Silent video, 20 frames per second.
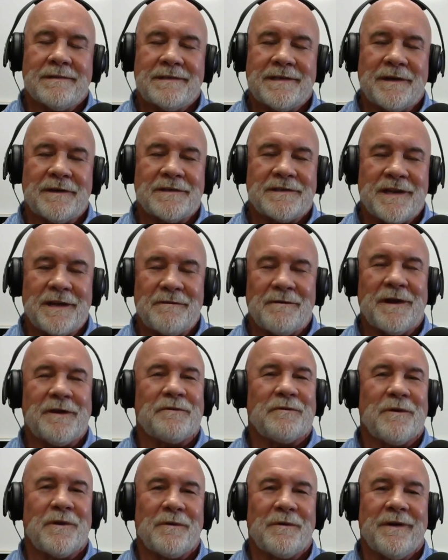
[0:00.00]
Sierra
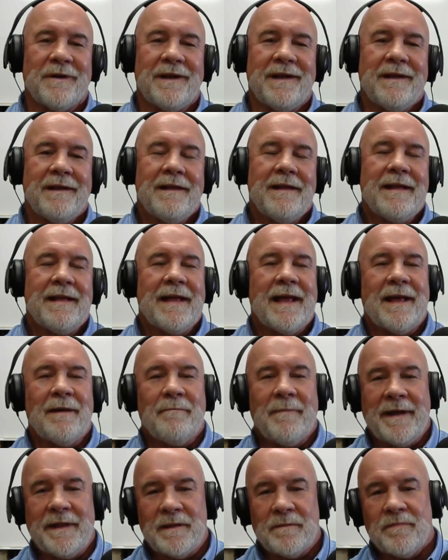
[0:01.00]
Sunrise Rotary,
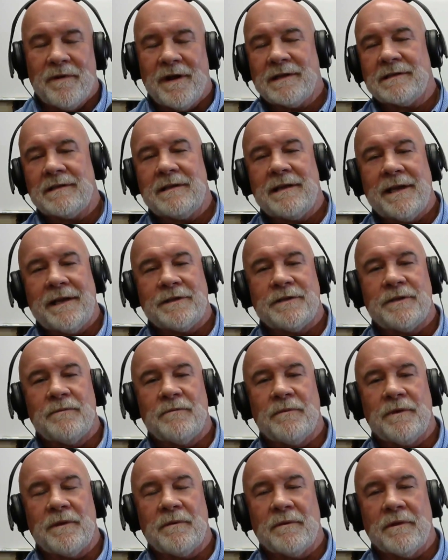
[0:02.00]
and made the
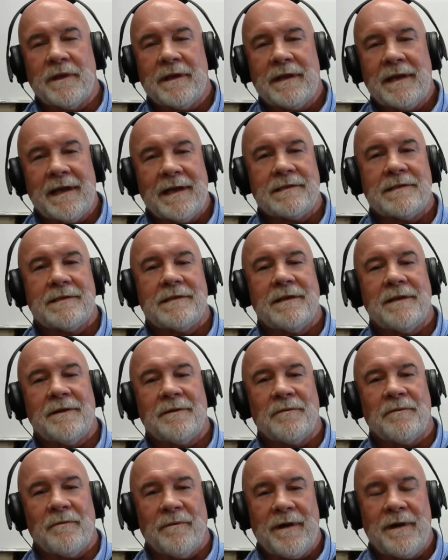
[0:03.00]
presentation with a really nice
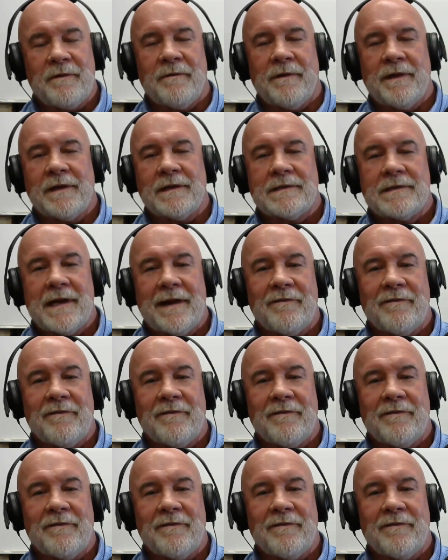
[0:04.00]
uh, renderings.